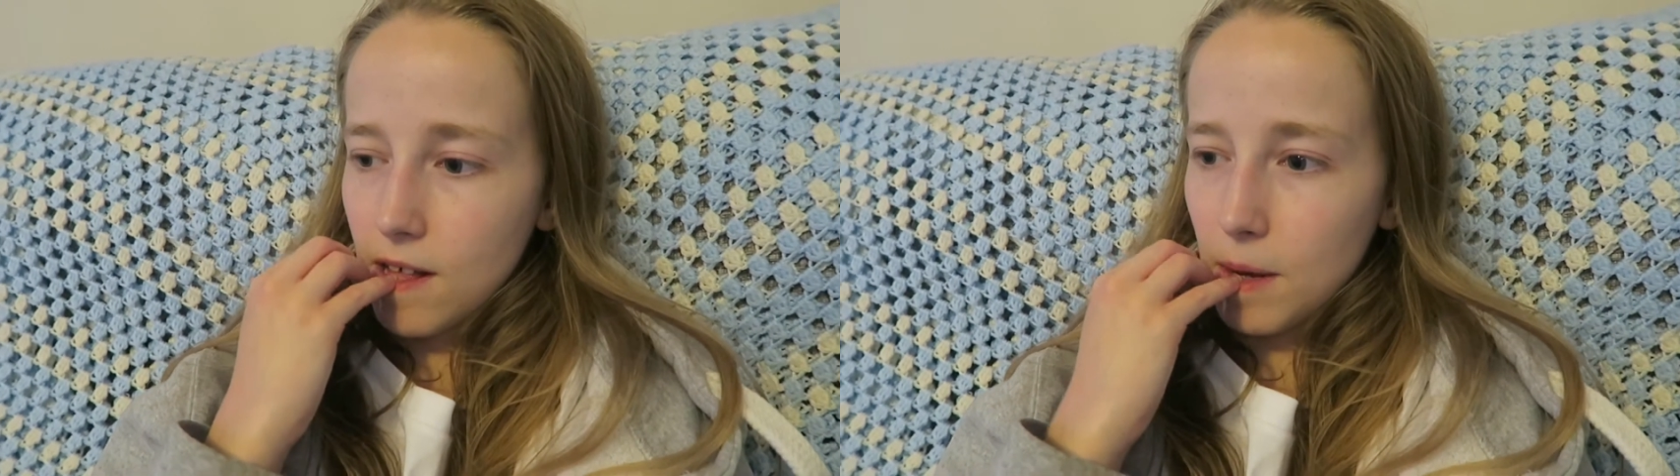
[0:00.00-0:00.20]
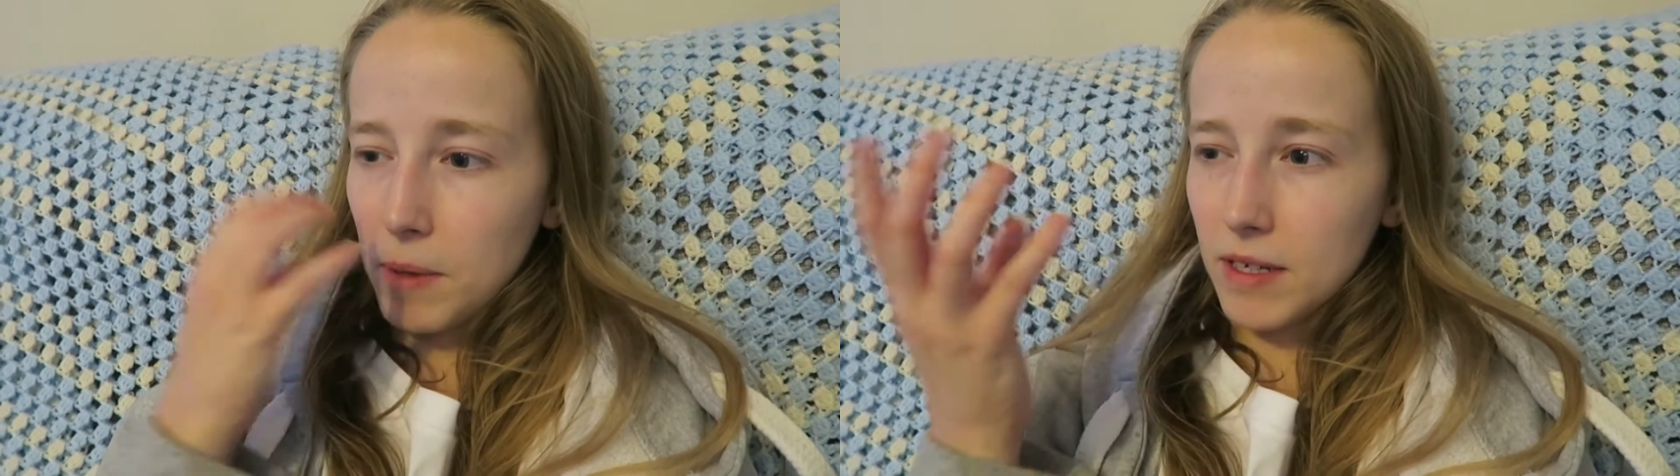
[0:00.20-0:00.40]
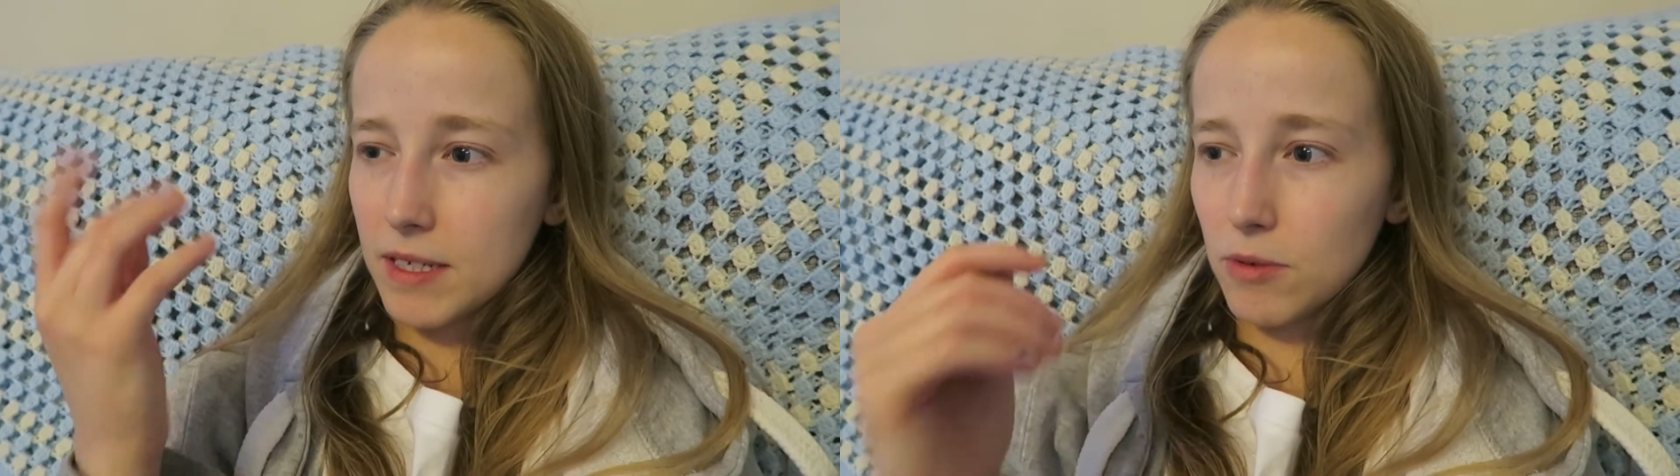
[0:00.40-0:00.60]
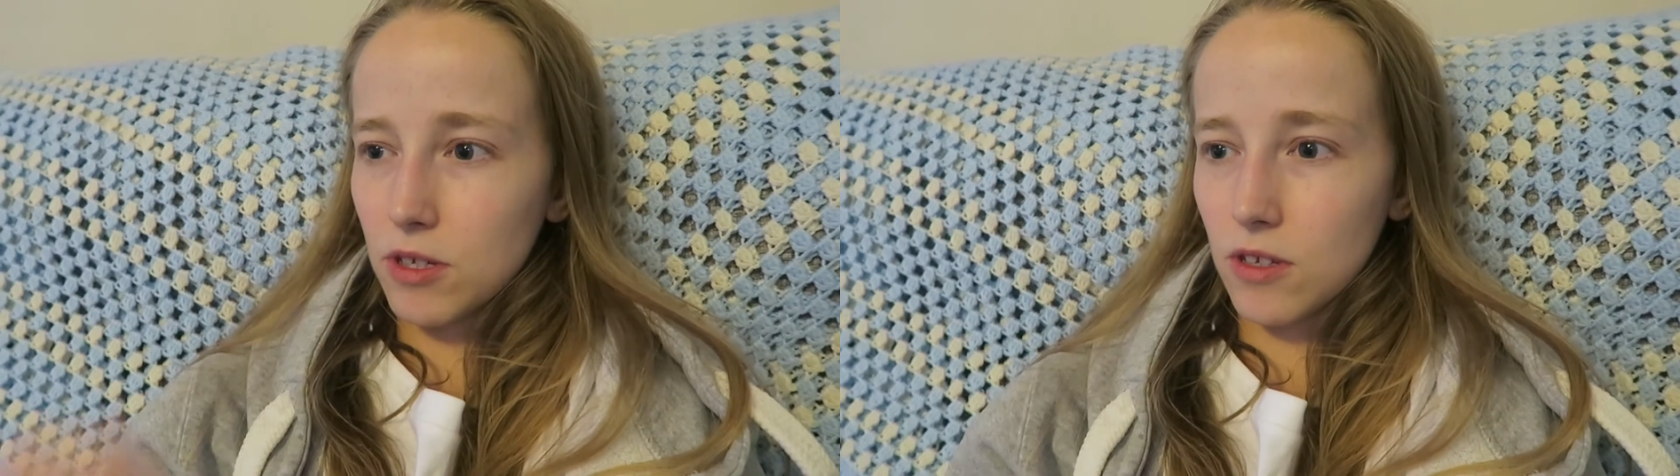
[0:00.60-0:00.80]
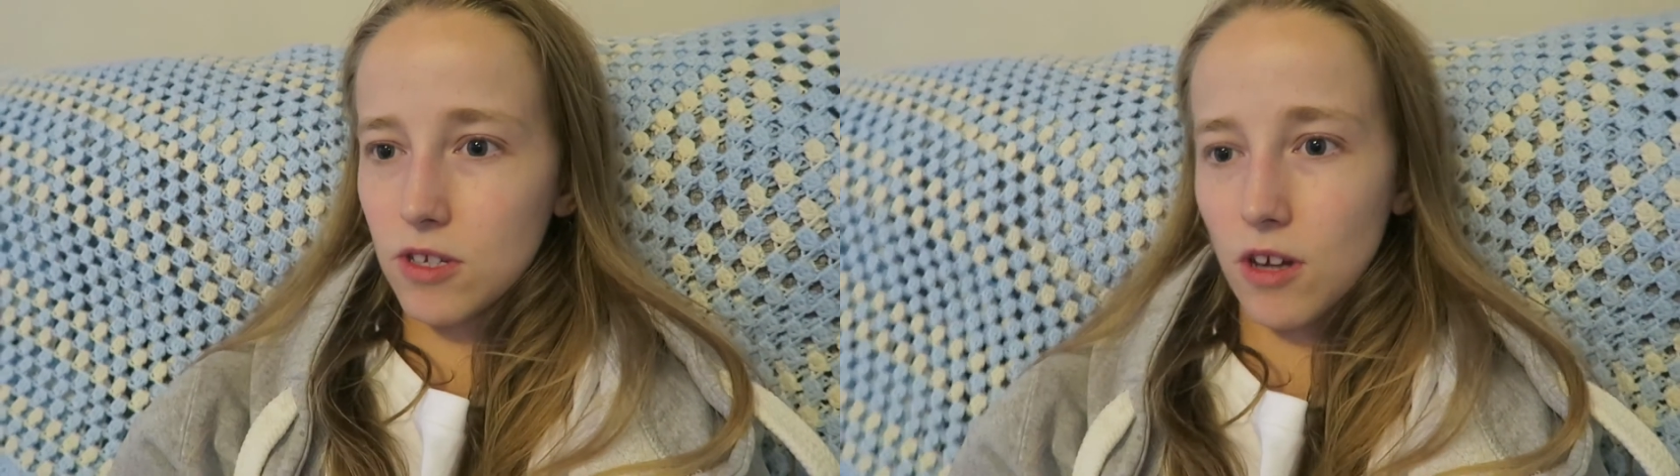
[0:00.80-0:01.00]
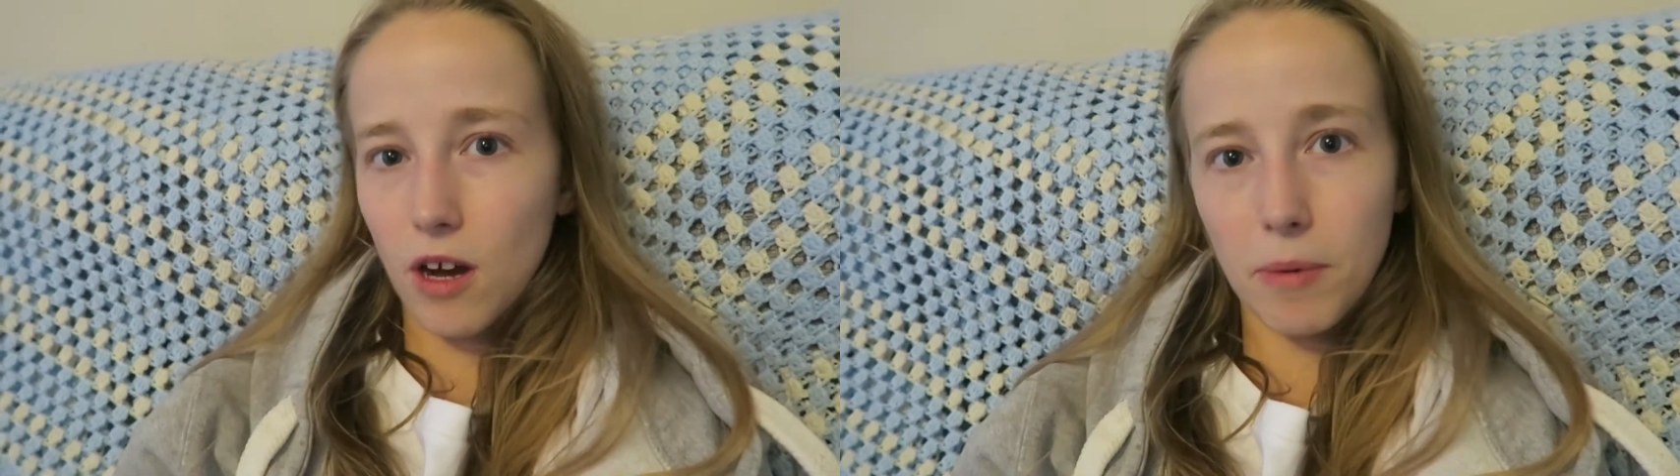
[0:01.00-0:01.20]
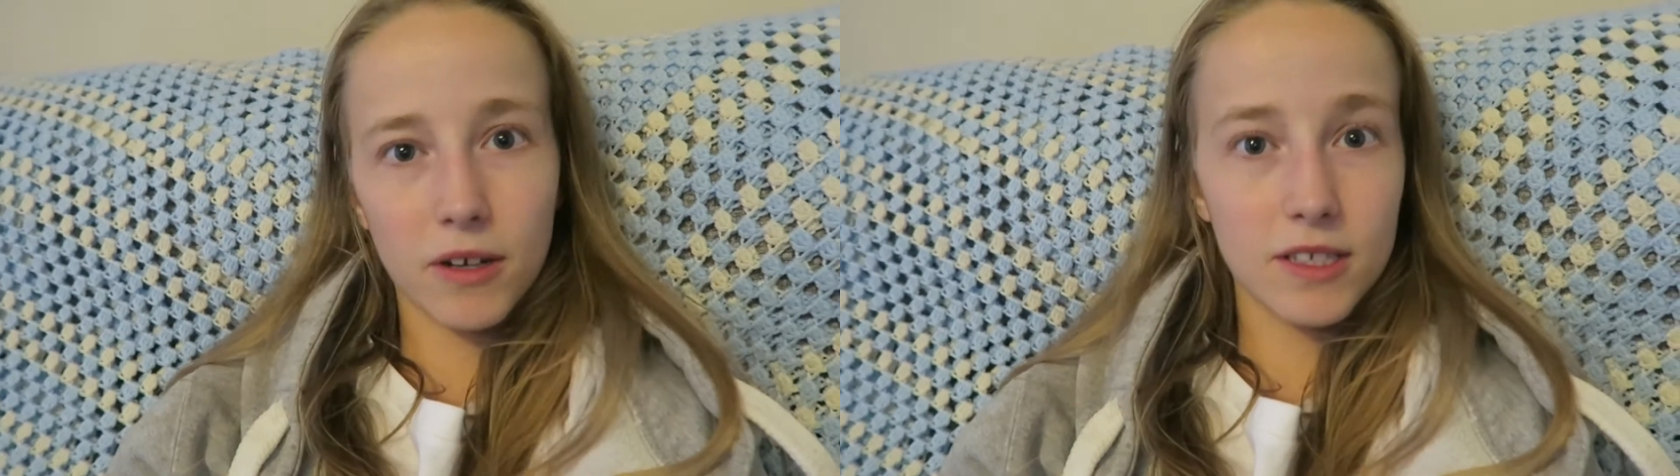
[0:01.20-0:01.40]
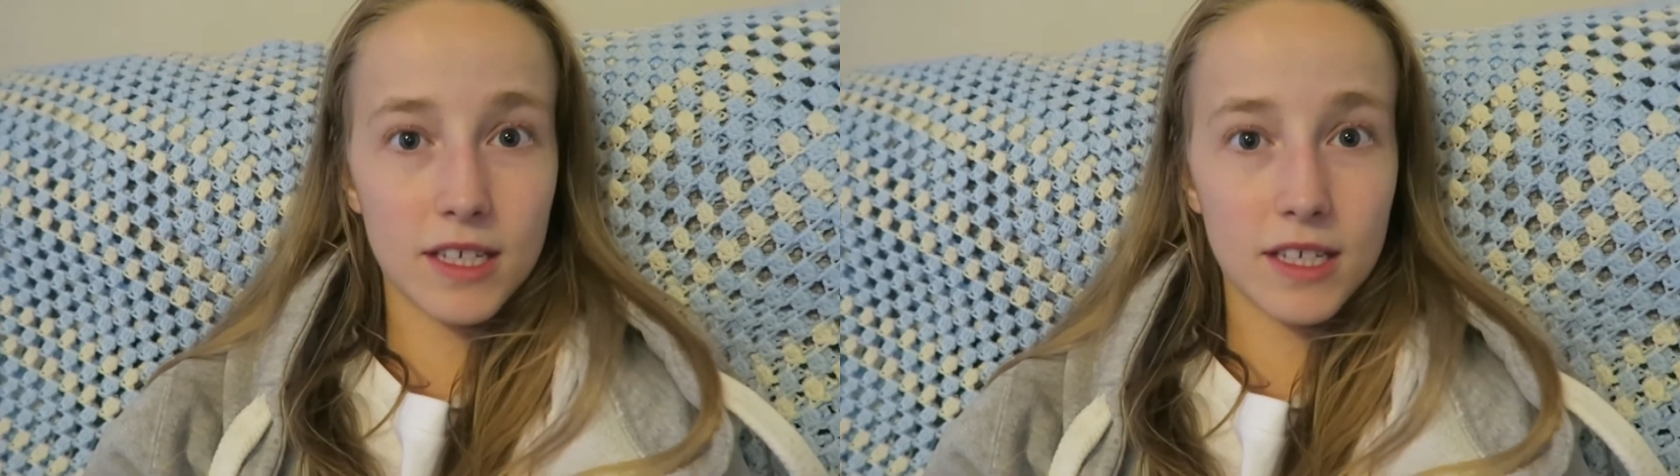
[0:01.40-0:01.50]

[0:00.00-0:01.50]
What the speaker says: I might see what's on the Skybox and